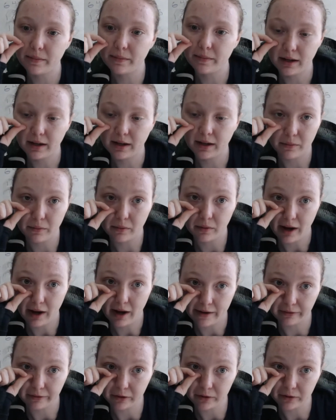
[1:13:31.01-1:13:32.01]
and then we'll
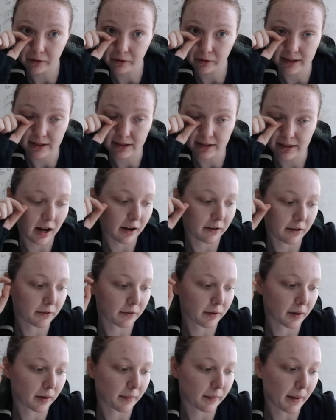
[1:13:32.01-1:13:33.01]
have Lucas's stuff.
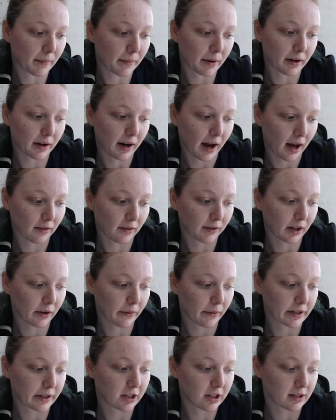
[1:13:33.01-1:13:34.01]
Remember, have like
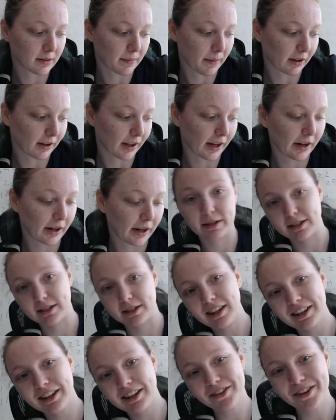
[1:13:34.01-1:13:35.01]
questions about like what's
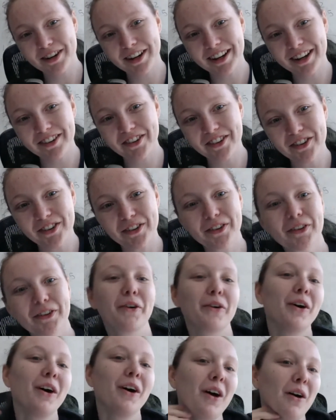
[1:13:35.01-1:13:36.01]
it like to work at
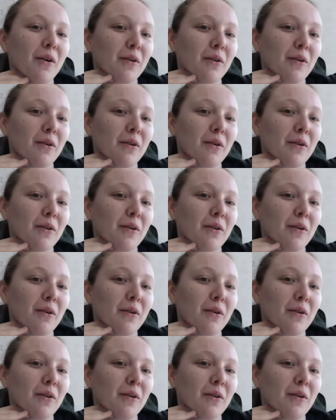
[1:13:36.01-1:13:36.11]
Google.